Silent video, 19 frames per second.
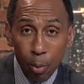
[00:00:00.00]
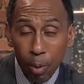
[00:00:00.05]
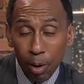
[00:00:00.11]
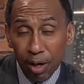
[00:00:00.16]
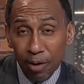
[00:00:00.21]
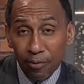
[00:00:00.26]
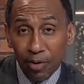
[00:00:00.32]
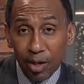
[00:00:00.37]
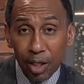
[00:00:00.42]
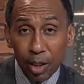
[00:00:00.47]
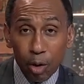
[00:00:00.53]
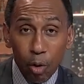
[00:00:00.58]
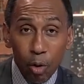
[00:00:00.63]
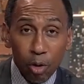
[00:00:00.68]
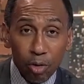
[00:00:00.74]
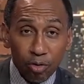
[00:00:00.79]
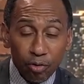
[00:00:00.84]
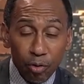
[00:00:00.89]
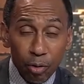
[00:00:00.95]
Whatever it
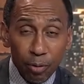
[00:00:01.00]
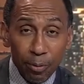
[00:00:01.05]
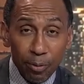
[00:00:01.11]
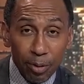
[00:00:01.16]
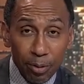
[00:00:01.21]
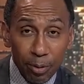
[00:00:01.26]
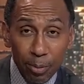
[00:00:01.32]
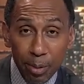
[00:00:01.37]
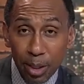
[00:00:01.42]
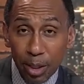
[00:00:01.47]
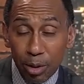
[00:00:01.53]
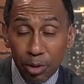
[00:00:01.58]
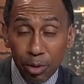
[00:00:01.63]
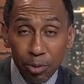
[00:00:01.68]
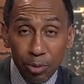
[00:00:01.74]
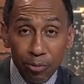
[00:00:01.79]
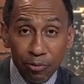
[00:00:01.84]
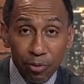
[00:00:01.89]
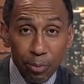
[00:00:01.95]
calls for me to
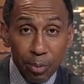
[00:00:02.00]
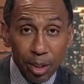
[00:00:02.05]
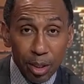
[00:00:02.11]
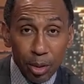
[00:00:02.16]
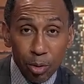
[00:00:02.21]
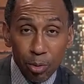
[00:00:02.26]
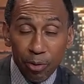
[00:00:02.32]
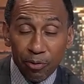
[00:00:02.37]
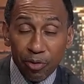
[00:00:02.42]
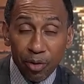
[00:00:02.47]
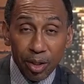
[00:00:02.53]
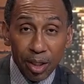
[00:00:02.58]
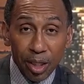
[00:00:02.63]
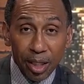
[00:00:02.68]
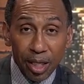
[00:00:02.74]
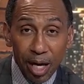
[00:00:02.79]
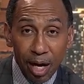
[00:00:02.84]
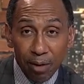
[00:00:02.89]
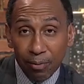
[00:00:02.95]
do in front of
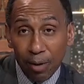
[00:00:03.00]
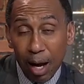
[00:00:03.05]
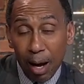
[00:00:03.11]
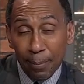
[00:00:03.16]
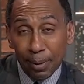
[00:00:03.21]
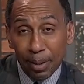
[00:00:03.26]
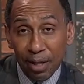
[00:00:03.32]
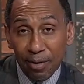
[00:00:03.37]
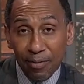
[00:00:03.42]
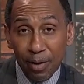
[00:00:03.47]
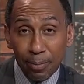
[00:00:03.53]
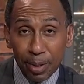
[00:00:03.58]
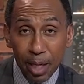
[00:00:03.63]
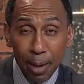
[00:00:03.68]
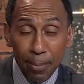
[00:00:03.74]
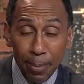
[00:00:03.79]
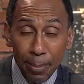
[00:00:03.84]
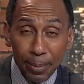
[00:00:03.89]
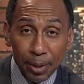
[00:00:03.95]
the camera, I believe I'm
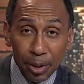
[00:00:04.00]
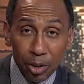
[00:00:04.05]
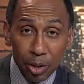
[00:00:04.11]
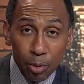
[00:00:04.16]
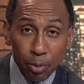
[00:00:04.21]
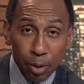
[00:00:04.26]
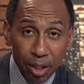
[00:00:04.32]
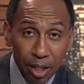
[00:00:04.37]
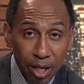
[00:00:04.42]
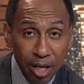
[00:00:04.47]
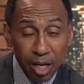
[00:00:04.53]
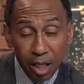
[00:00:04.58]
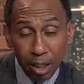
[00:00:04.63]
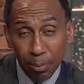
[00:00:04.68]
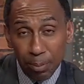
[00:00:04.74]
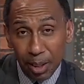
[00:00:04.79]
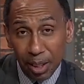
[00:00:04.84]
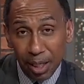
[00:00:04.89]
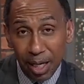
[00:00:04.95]
capable of doing. It
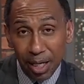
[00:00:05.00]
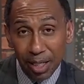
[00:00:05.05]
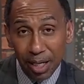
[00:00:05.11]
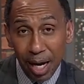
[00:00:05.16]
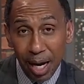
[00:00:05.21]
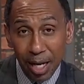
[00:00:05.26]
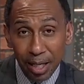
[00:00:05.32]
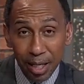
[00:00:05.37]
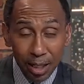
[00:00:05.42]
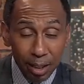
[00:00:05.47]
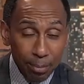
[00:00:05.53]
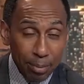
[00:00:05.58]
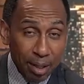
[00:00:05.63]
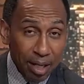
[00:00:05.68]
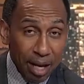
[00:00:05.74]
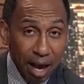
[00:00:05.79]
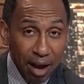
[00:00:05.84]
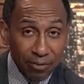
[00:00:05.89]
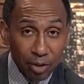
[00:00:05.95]
could be late night, it could
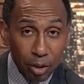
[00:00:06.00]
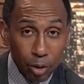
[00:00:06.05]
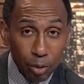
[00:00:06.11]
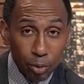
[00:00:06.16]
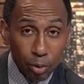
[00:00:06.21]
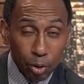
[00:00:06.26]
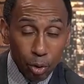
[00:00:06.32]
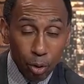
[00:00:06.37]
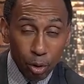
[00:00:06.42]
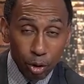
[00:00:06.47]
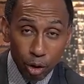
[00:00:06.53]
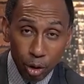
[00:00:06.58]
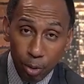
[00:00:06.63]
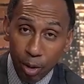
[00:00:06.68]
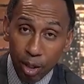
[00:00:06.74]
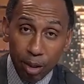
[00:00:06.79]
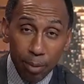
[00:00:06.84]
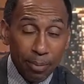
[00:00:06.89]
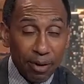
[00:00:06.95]
be an afternoon talk
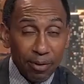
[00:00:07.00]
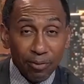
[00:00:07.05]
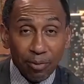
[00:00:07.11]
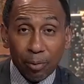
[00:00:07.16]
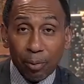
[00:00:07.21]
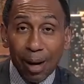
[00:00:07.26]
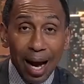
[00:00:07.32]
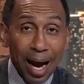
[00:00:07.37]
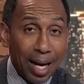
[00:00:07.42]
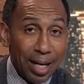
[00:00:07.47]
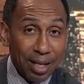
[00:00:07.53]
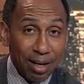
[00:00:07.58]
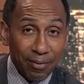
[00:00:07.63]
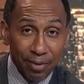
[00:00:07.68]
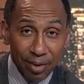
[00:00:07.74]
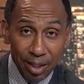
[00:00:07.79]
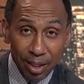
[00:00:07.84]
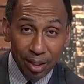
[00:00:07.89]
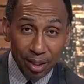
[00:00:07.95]
show, it could be a variety
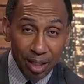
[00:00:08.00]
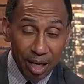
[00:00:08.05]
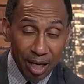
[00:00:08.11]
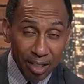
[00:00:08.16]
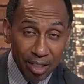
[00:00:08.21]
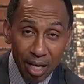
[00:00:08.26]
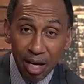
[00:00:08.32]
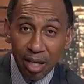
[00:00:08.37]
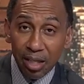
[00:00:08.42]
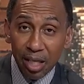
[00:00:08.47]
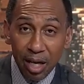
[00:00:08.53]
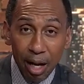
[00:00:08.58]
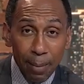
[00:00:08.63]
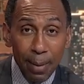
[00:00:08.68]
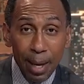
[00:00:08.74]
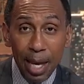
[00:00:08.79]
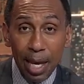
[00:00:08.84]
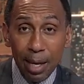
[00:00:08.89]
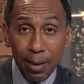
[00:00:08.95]
of other things that
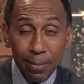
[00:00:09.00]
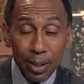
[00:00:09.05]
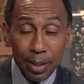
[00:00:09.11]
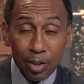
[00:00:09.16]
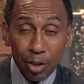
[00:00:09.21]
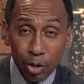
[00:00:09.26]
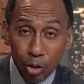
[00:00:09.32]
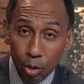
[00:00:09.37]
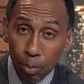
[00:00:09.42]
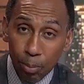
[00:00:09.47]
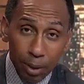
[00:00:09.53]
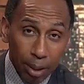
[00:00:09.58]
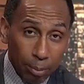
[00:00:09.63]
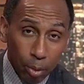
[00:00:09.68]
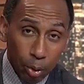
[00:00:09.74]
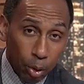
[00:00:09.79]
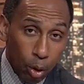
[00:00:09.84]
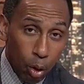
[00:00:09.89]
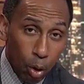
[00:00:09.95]
I'm aiming to do, but
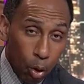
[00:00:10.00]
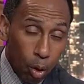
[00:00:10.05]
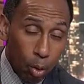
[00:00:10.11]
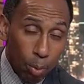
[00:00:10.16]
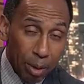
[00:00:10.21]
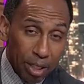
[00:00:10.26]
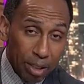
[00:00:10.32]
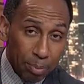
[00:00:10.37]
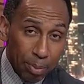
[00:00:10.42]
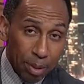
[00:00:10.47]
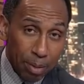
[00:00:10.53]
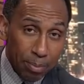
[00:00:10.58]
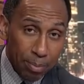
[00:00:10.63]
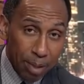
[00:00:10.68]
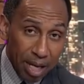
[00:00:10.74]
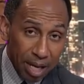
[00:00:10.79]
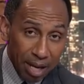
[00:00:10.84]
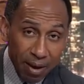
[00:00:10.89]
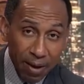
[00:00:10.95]
I'm going to always be me.